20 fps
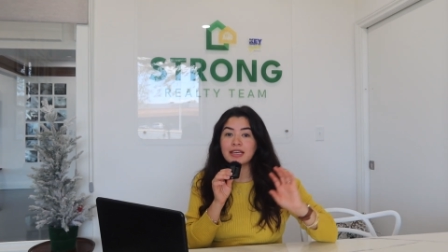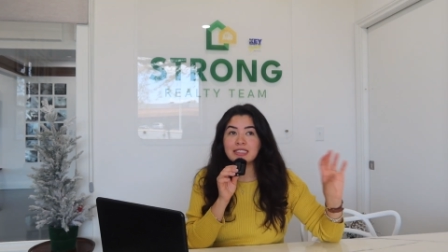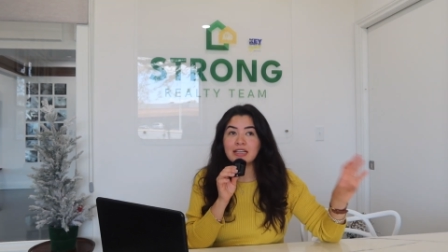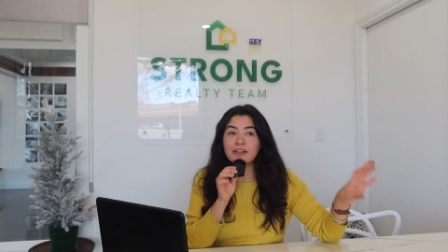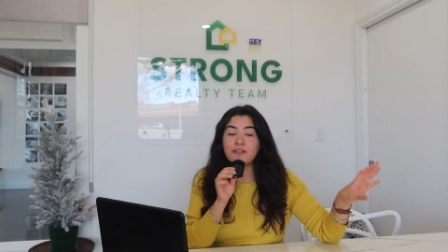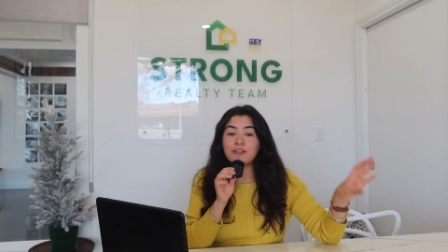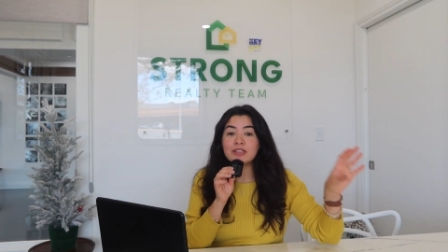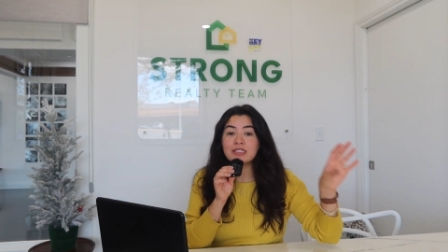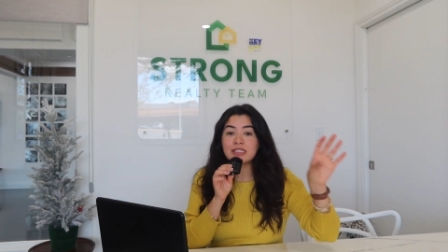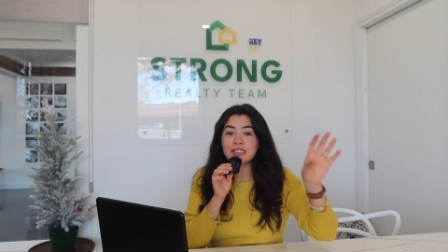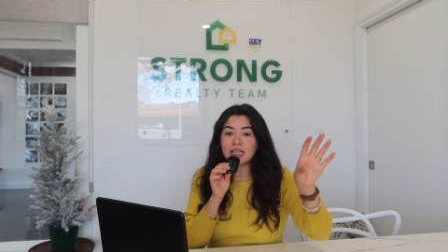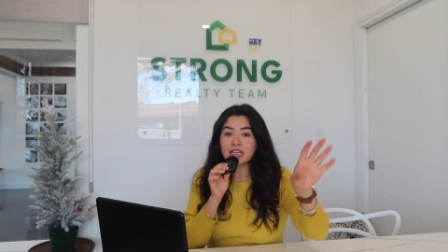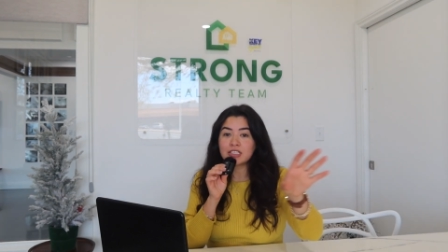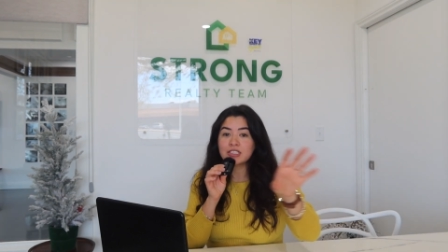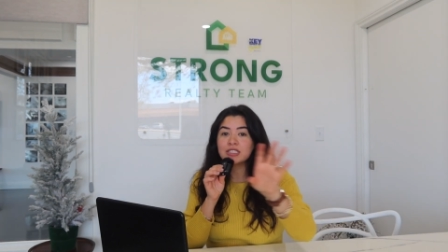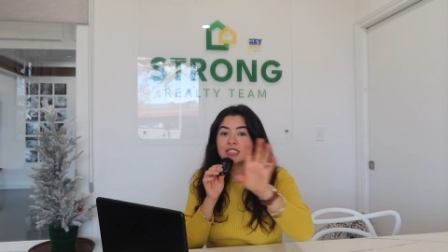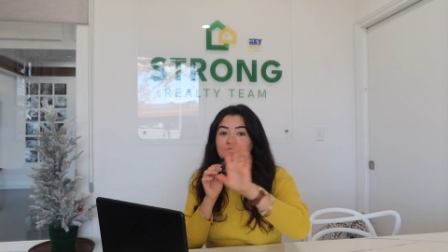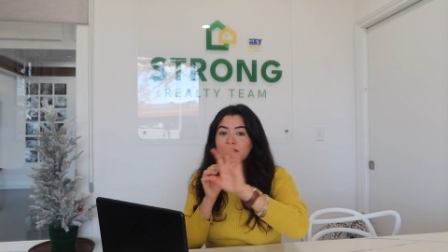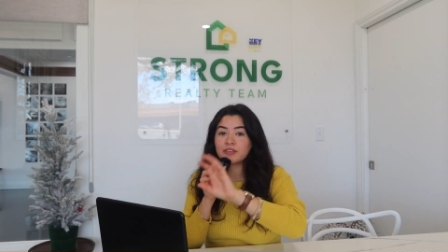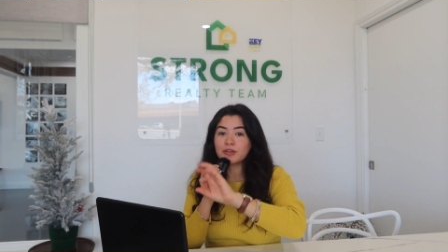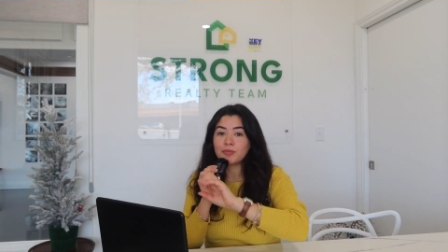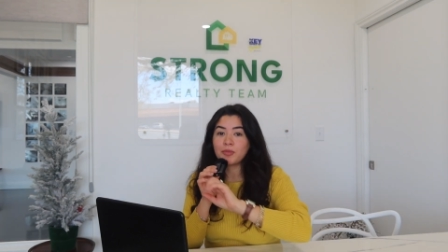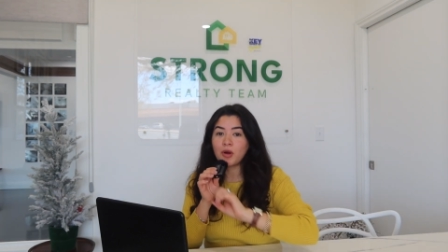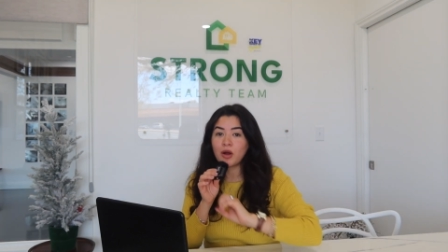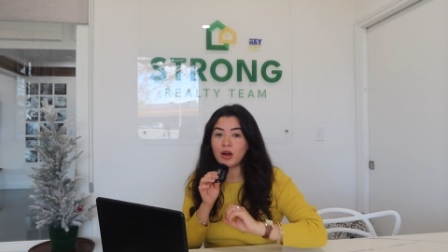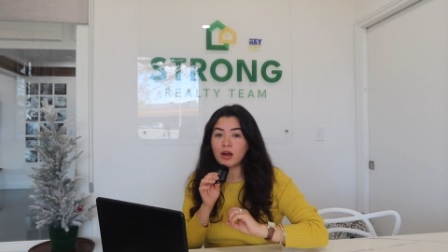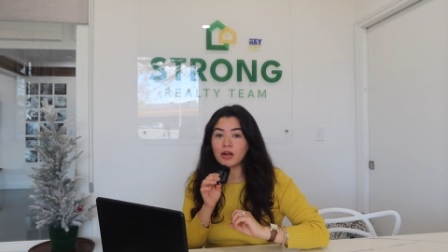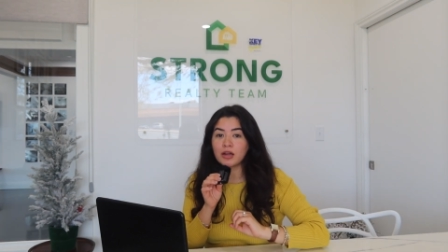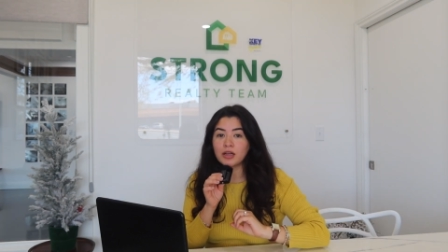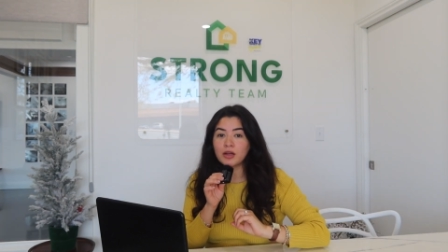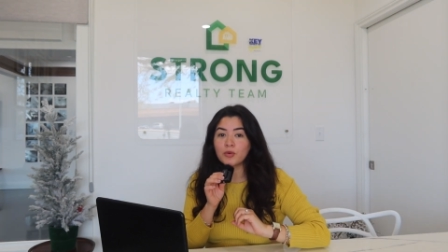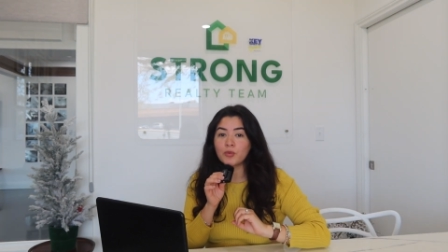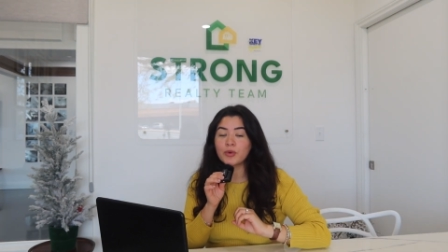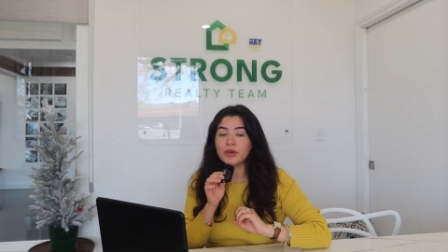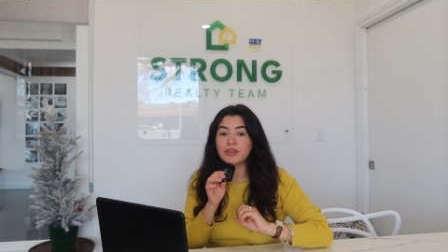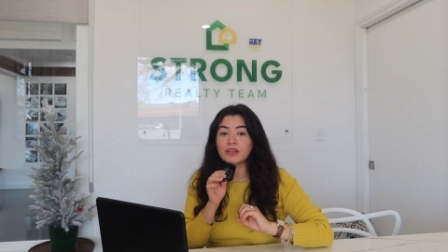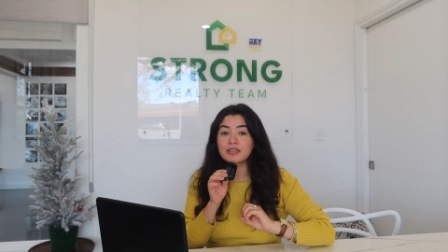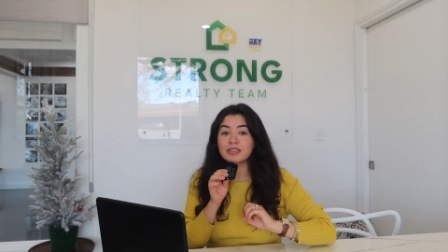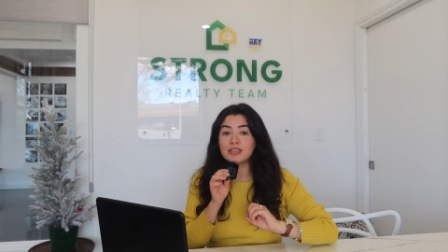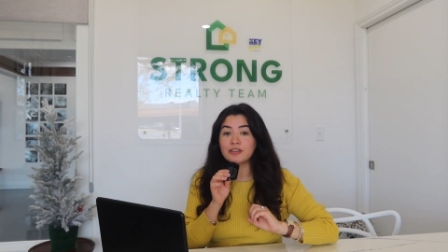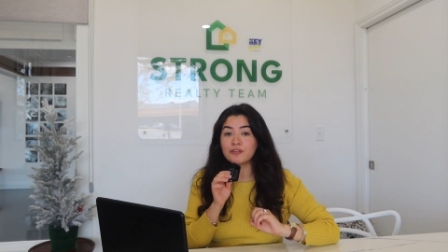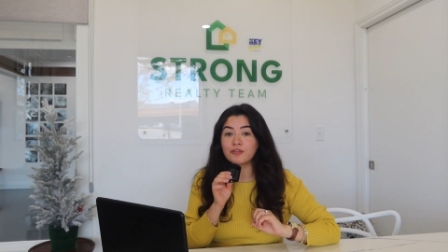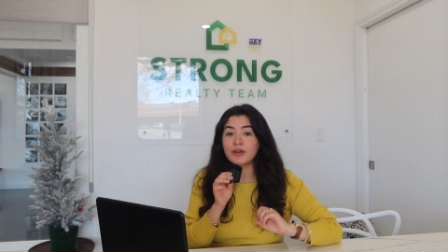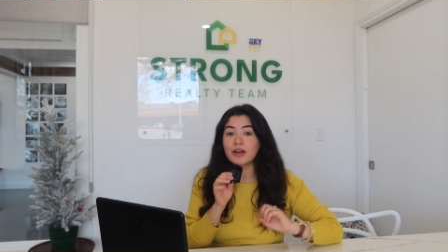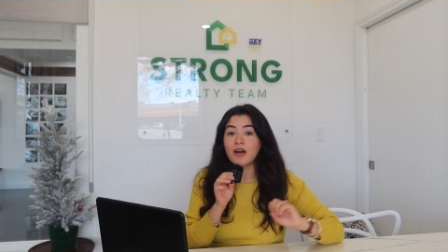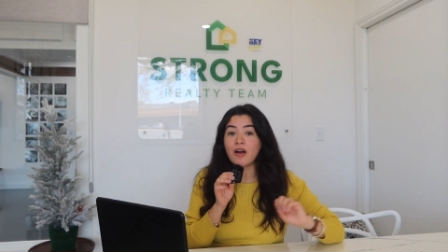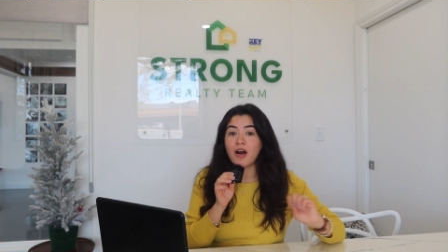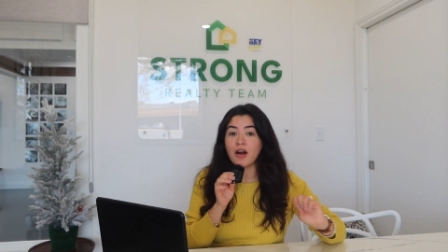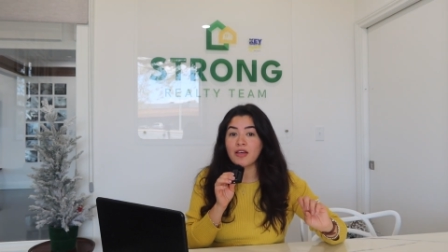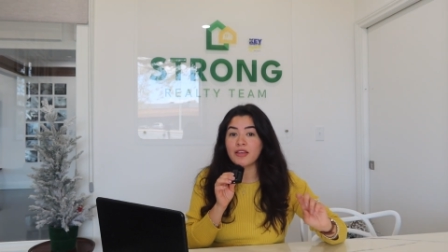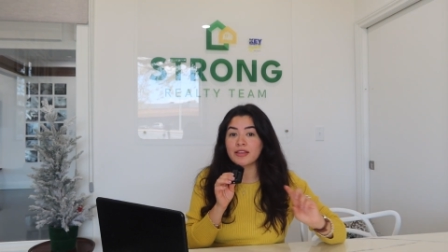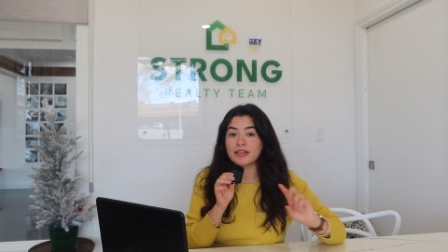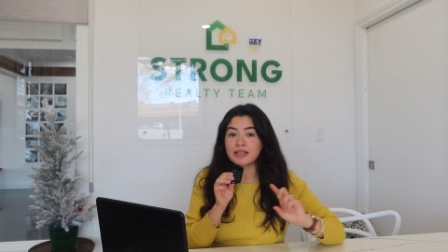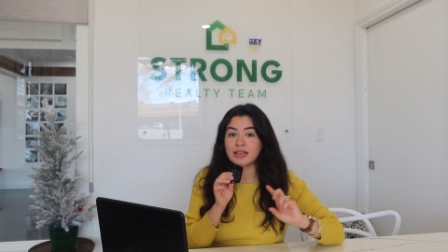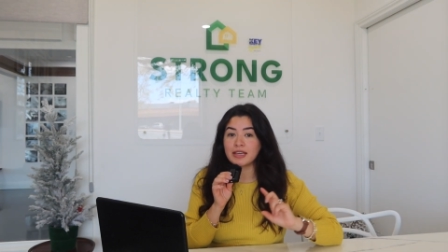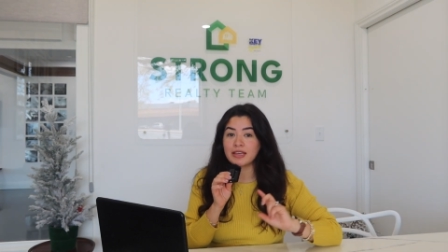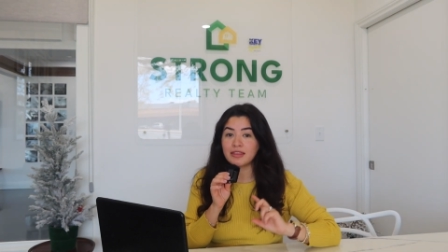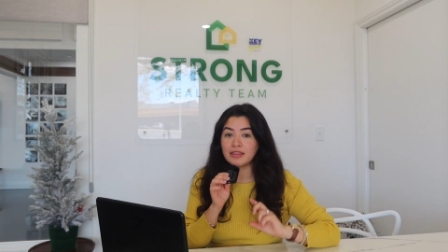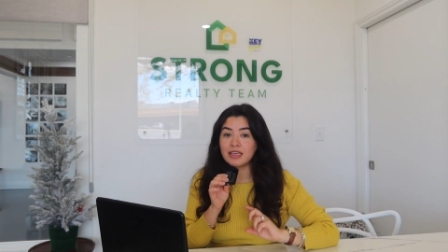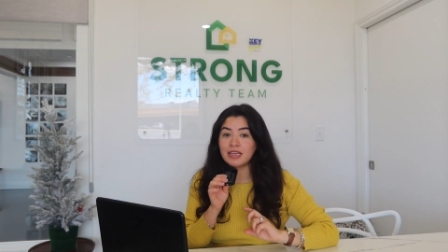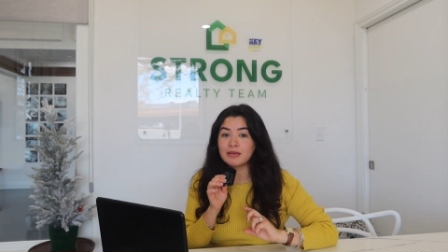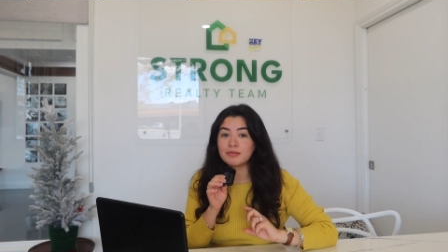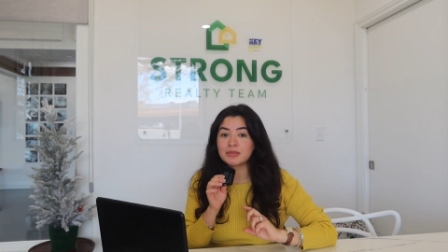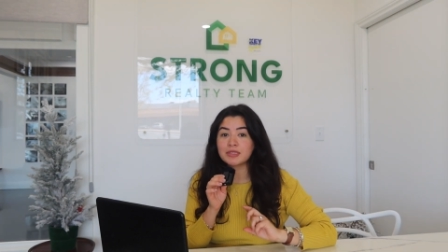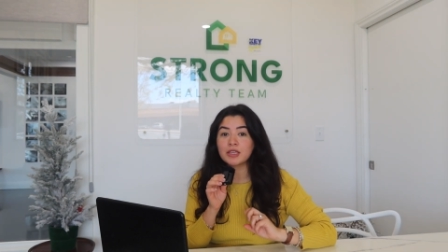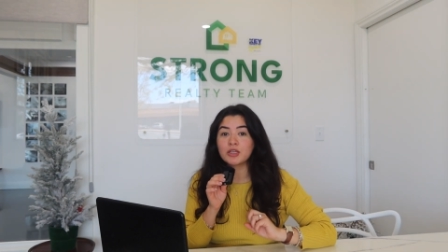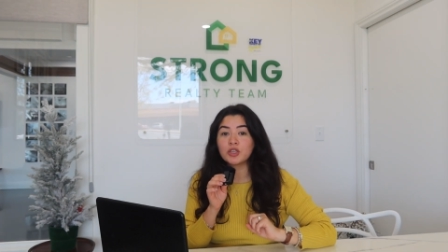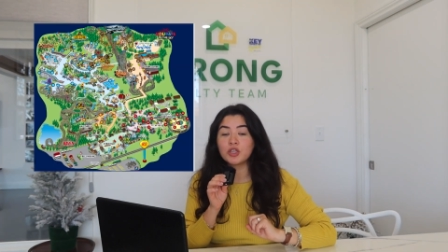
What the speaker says: different sections of the park with different holiday themes.